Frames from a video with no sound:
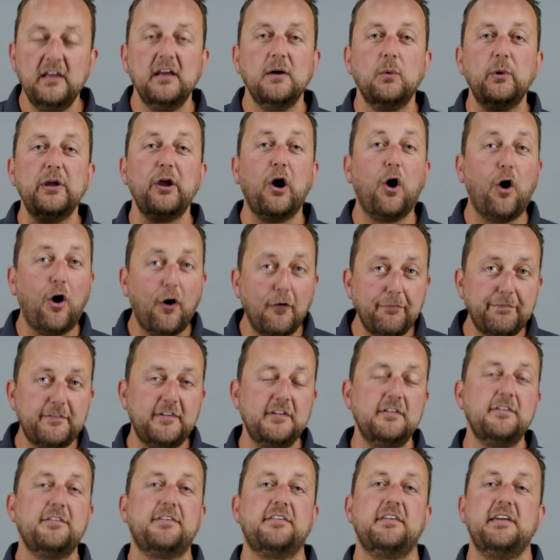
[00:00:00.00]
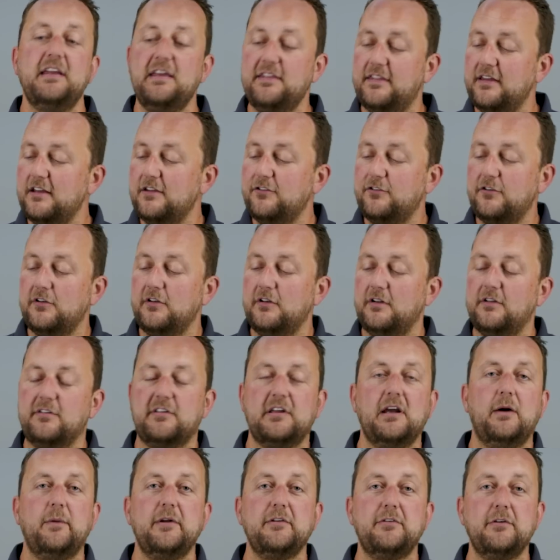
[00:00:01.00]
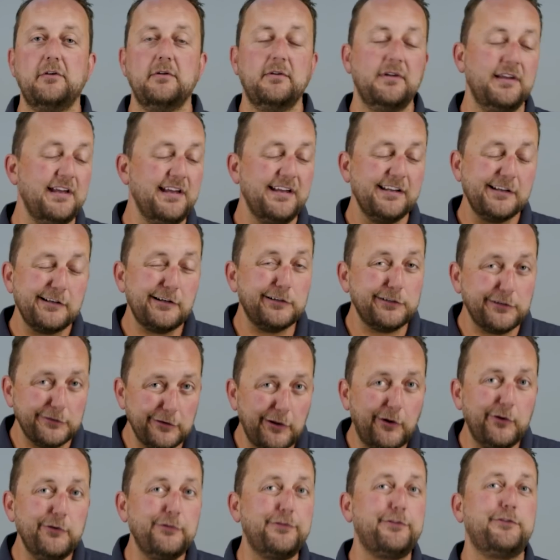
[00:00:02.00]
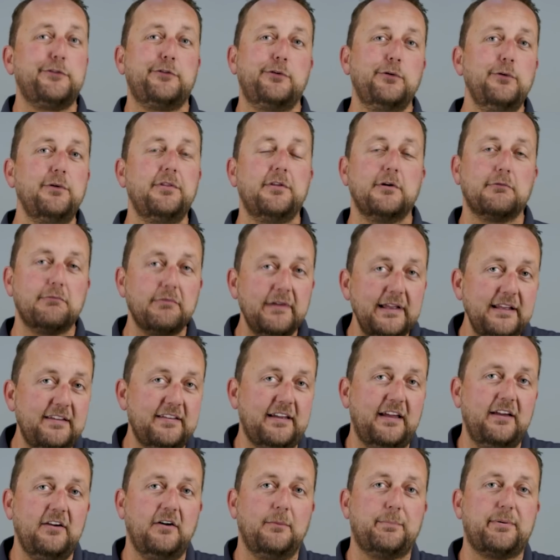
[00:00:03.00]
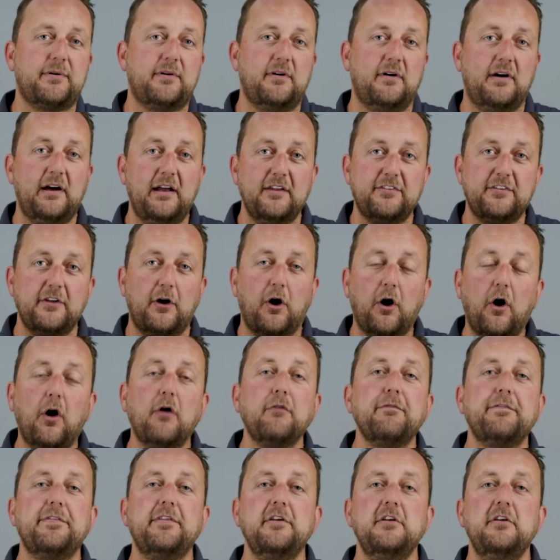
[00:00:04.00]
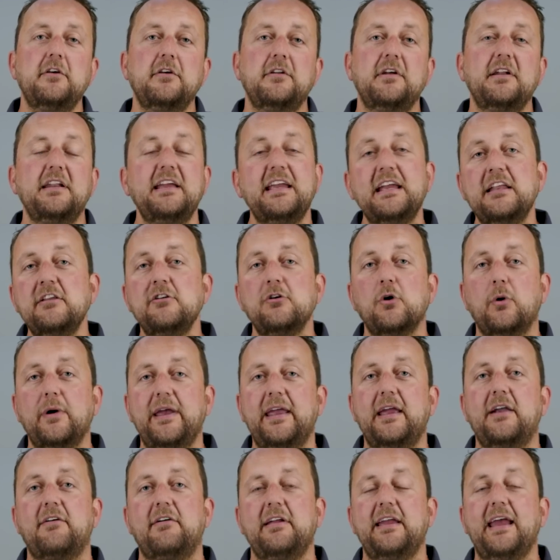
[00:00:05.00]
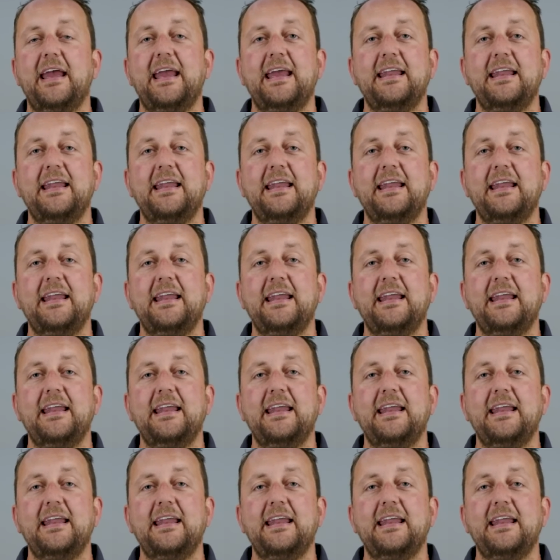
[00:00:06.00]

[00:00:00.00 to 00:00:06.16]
We often see these units going to close to the retail price of the unit in your area